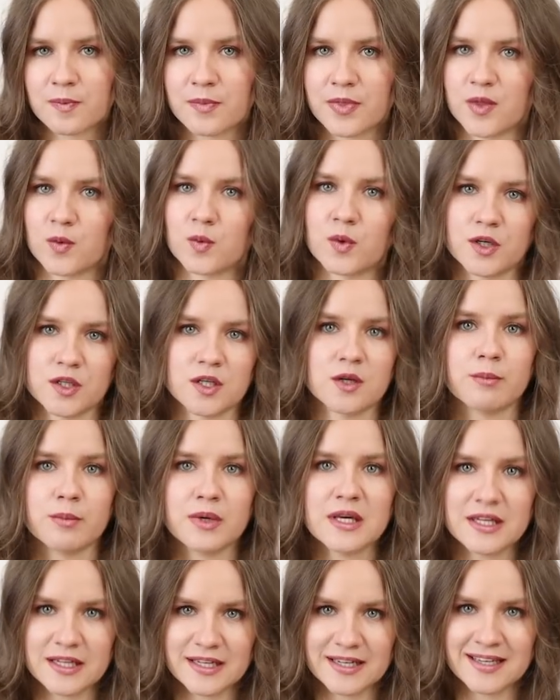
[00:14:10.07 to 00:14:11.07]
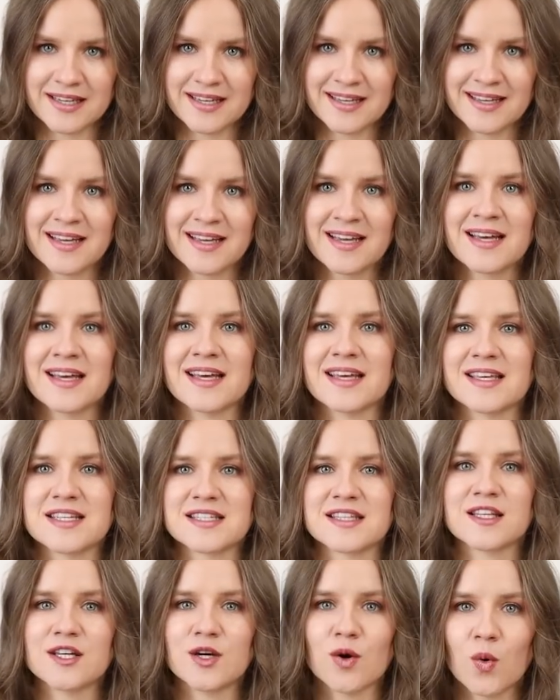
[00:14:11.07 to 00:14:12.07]
The word committee is
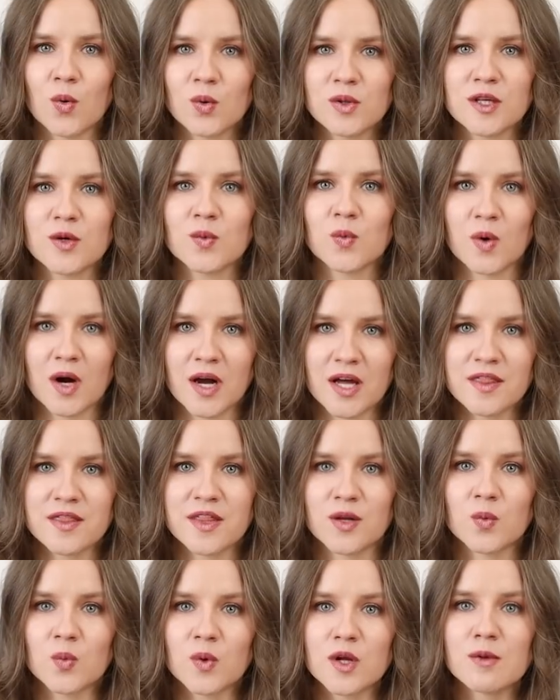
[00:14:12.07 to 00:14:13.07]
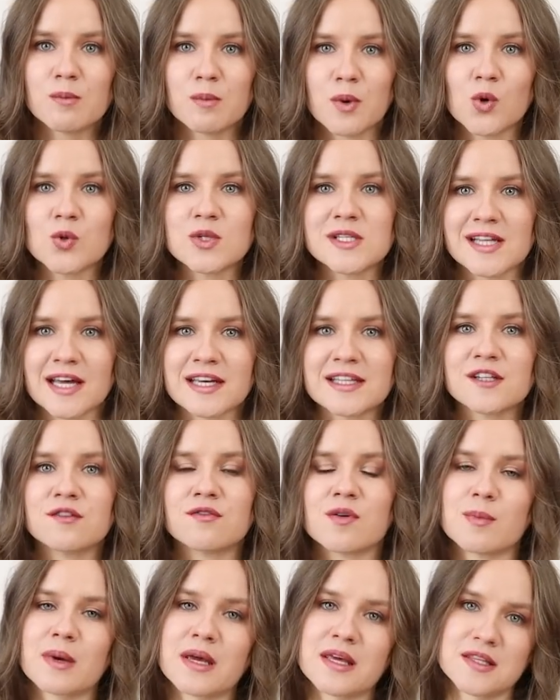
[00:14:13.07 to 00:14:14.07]
the only one that will most likely
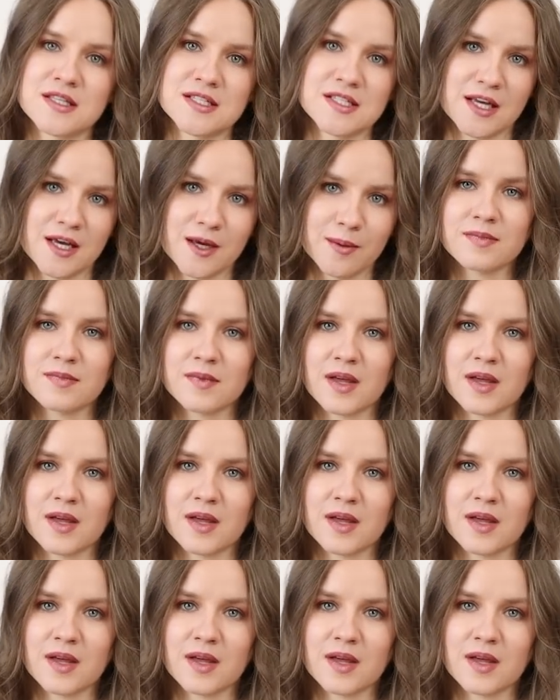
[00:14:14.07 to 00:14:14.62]
remain the same.